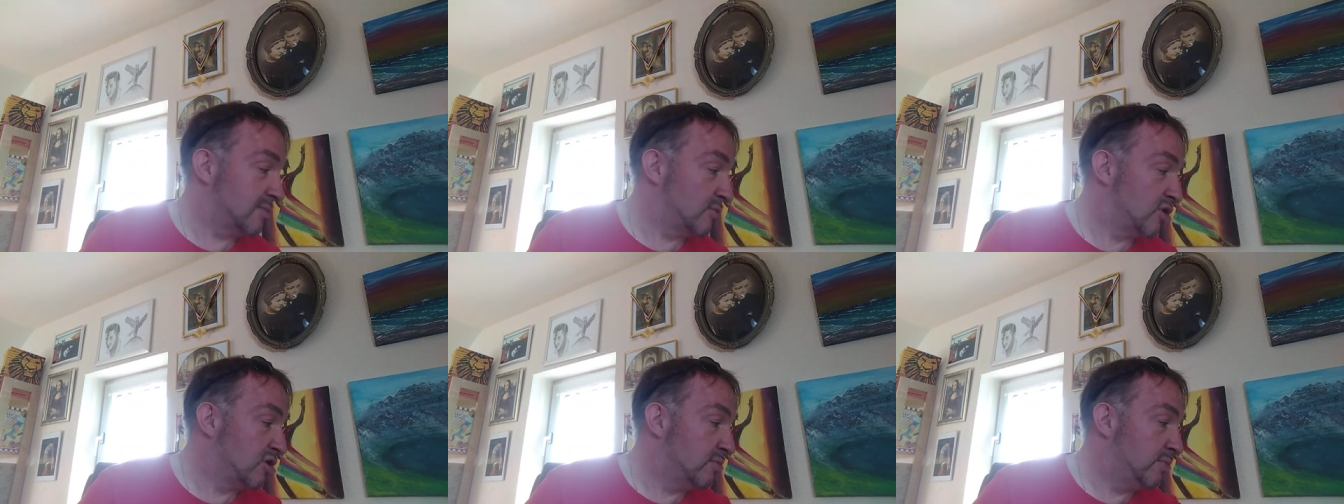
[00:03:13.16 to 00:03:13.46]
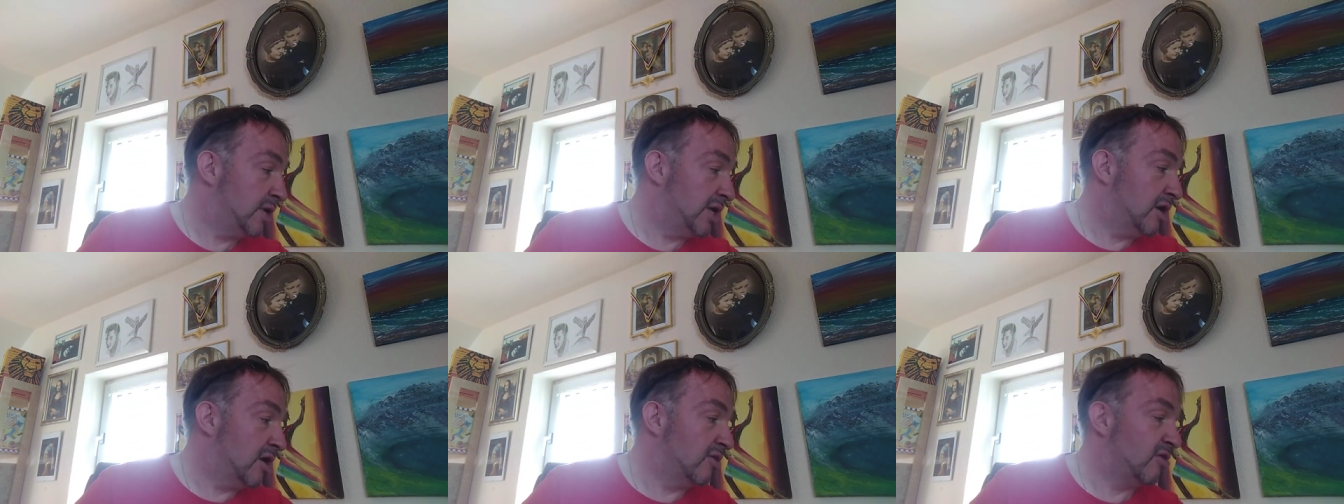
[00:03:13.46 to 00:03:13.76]
I'm going
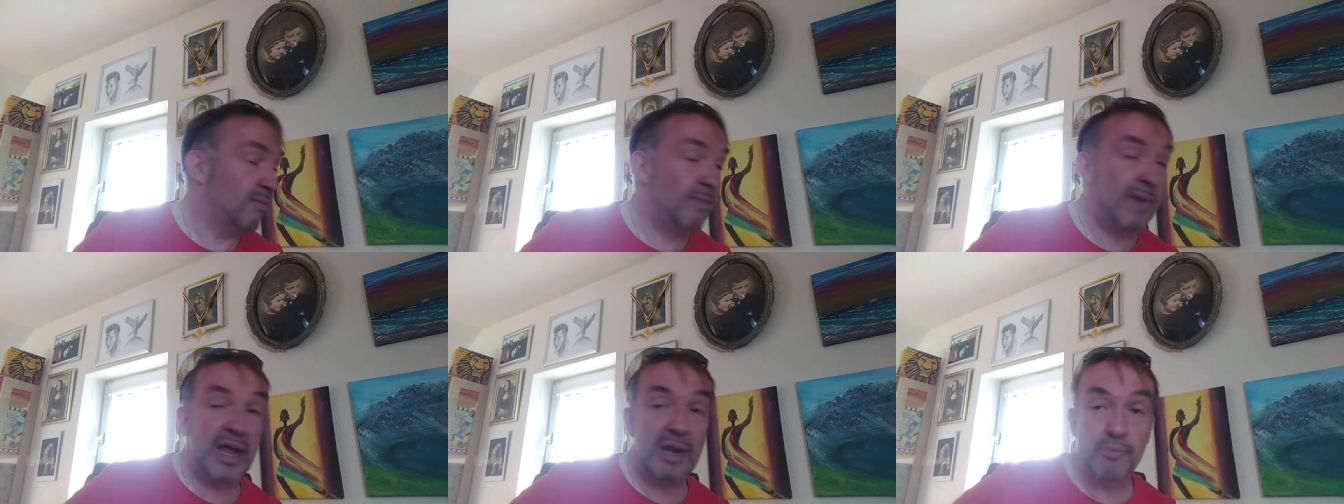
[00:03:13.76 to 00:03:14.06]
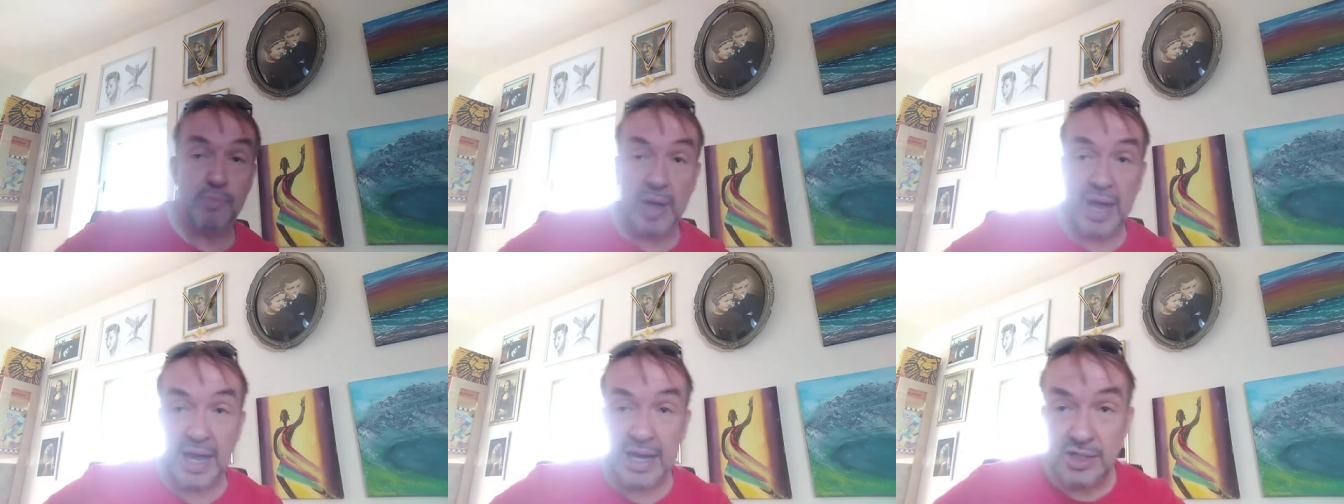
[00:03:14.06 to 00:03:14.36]
to be on the
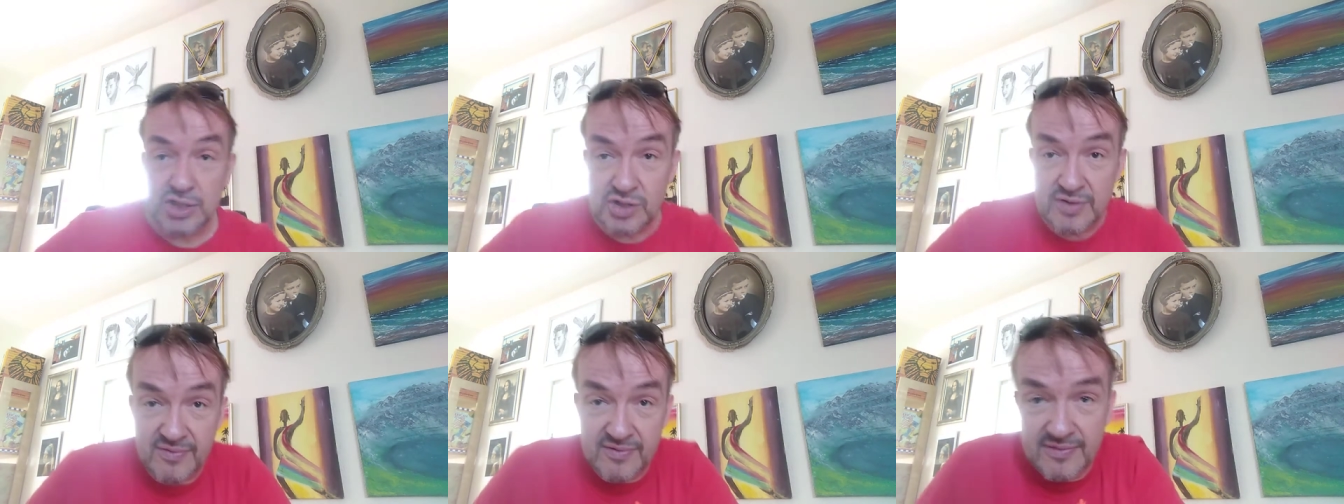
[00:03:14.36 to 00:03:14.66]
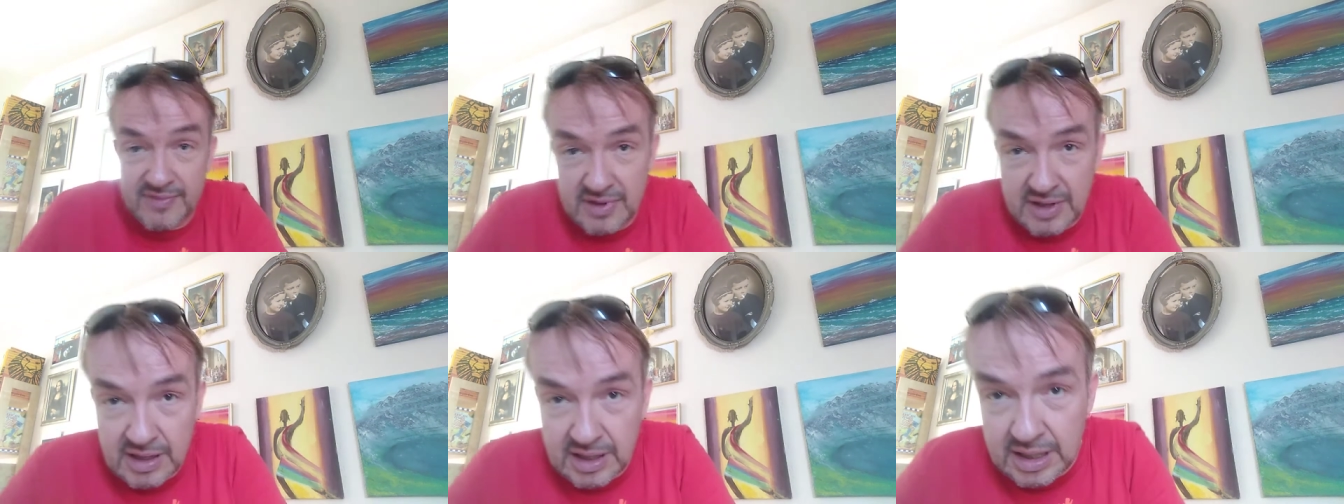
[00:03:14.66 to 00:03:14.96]
main page of
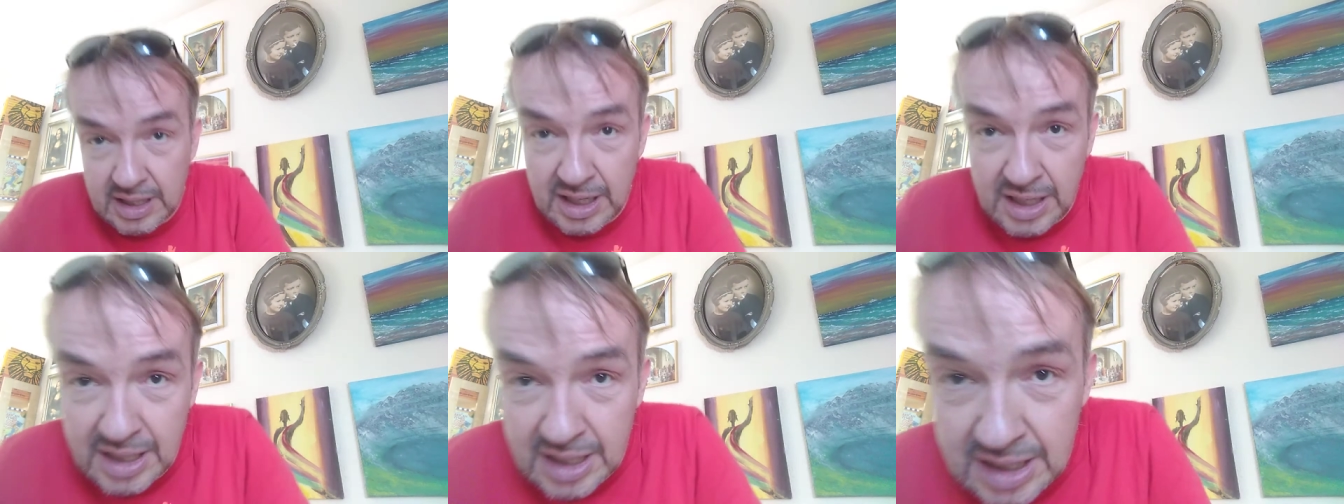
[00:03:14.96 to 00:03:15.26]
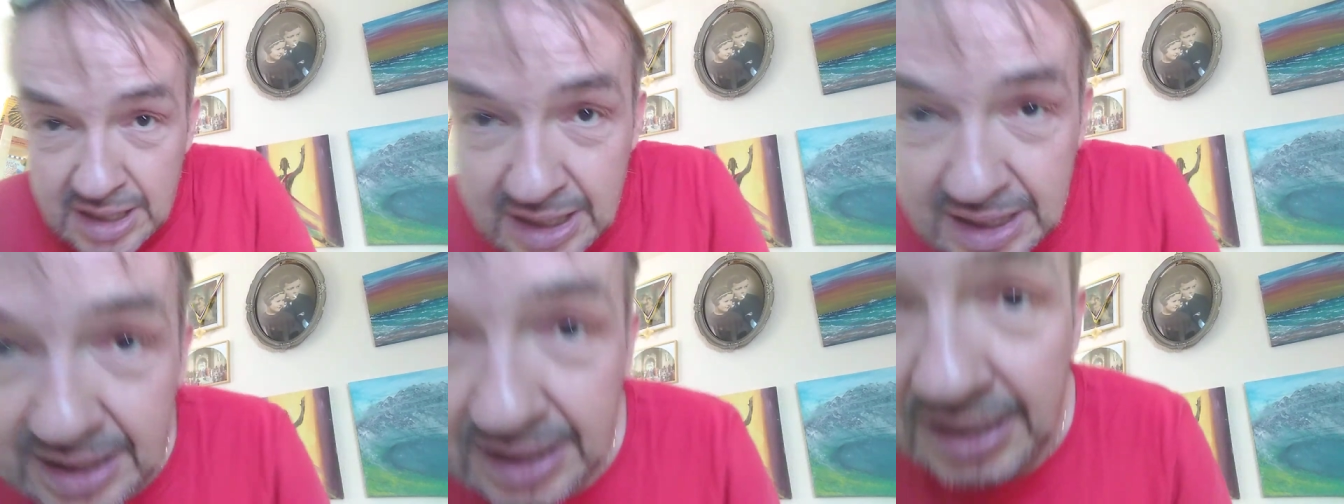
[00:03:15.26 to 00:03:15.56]
the
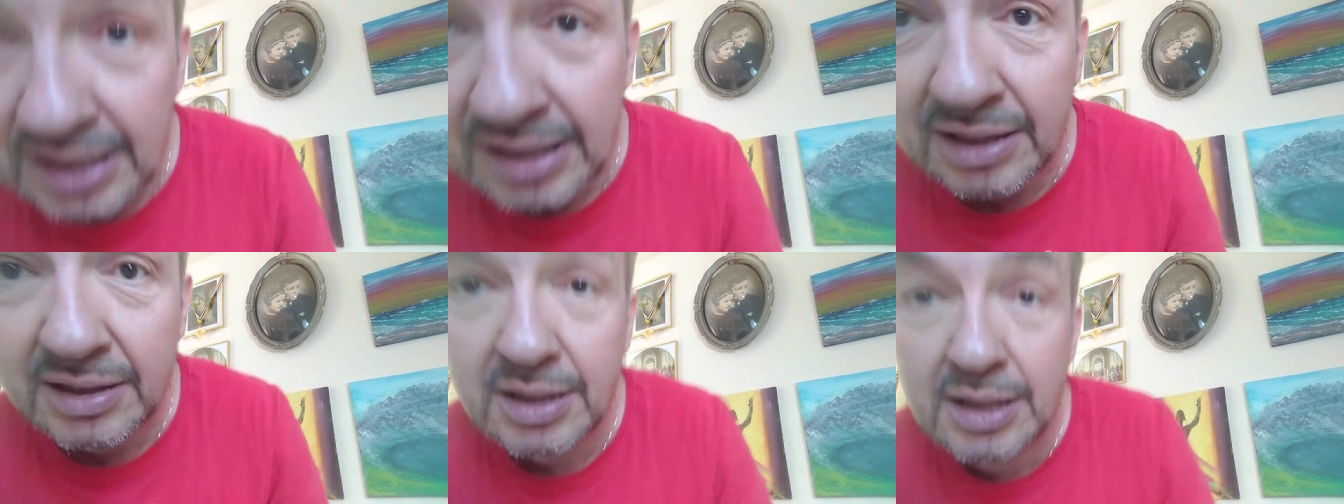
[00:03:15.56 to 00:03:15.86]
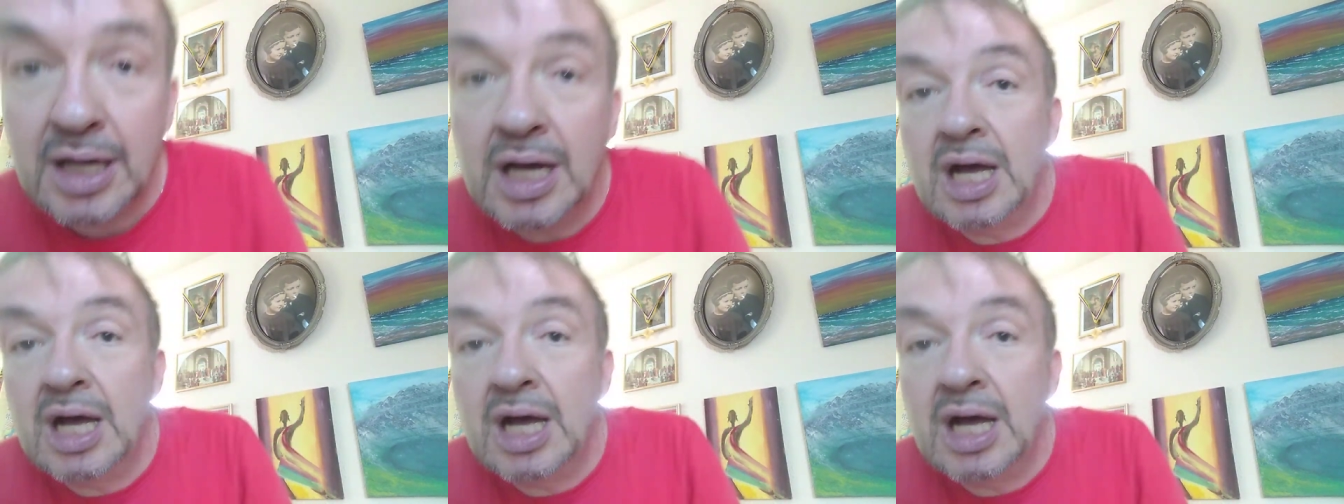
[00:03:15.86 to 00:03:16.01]
little...